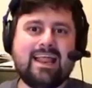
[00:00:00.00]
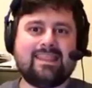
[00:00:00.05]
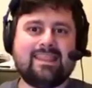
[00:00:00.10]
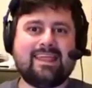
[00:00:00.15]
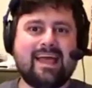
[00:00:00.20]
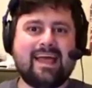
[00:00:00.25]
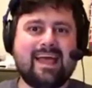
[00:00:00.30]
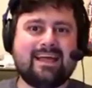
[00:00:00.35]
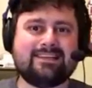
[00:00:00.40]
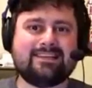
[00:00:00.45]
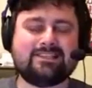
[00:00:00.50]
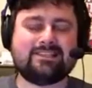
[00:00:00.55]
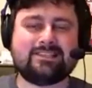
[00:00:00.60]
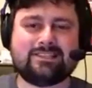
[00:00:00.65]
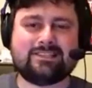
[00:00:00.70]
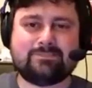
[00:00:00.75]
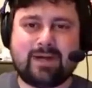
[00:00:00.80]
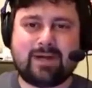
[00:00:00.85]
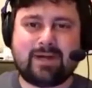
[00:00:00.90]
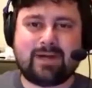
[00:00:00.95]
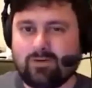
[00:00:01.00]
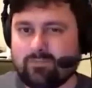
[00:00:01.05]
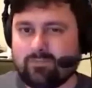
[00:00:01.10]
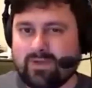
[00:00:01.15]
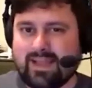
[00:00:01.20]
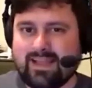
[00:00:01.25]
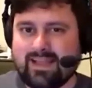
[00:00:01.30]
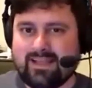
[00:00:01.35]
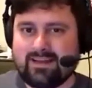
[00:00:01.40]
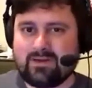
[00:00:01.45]
that
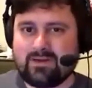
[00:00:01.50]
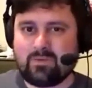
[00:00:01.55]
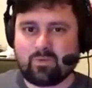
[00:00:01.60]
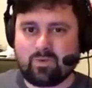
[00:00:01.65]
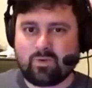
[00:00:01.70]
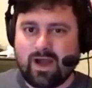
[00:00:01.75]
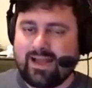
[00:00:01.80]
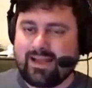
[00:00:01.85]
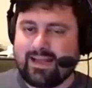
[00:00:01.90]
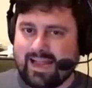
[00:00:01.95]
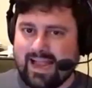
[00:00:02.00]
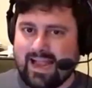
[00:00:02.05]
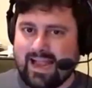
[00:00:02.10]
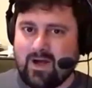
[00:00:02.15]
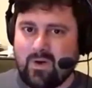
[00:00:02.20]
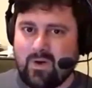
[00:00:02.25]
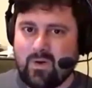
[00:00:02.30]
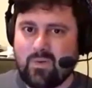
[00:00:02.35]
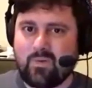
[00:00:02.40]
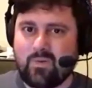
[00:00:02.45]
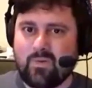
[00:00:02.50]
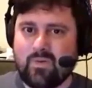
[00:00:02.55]
Spider-Man right now